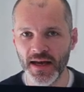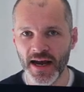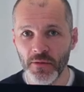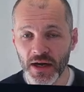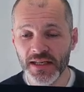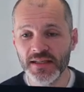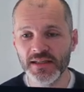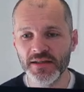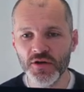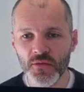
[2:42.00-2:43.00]
It
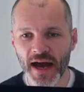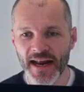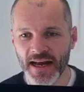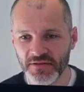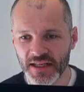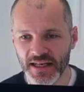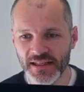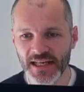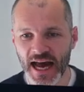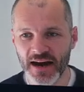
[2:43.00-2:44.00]
releases new
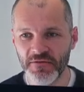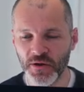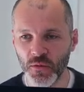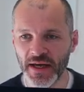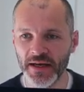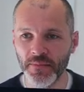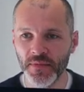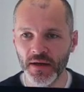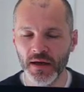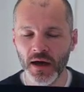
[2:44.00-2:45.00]
NFTs every week.
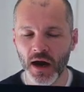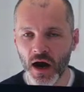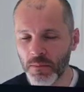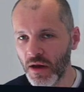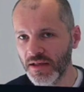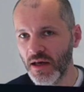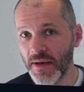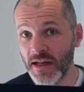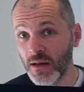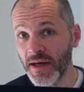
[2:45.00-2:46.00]
ArtBlocks can
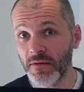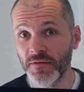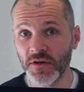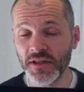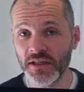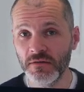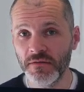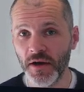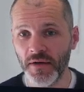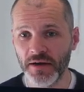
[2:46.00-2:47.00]
be a little bit confusing to
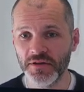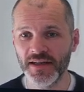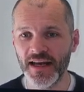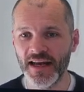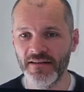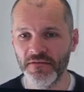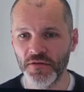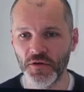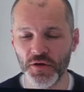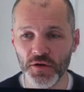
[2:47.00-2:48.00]
figure out if
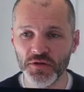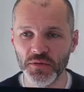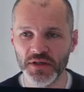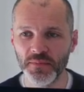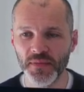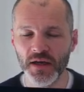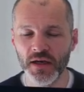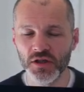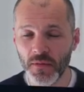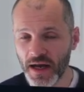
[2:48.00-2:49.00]
you're new to it.
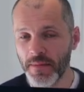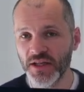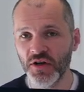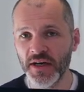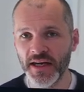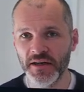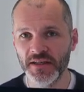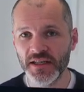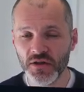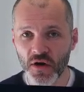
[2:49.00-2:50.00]
So I recommend joining their
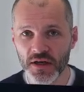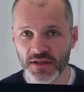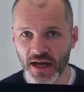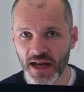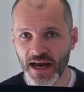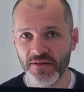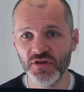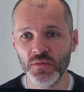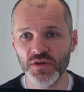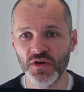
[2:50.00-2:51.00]
Discord, and I have
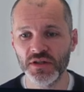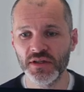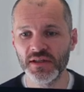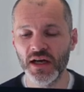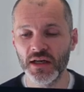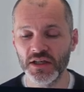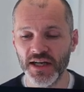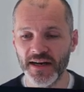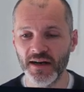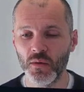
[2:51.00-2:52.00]
some resources on the
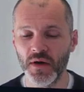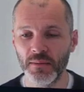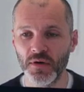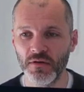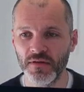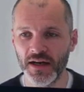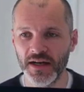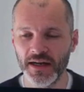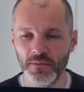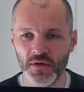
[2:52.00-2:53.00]
channel where I profile
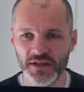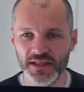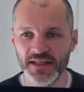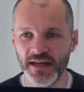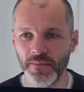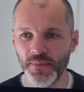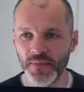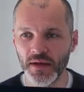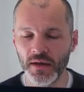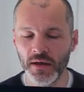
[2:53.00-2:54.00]
it in more detail.
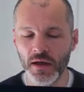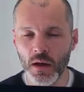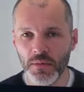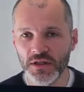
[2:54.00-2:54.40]
But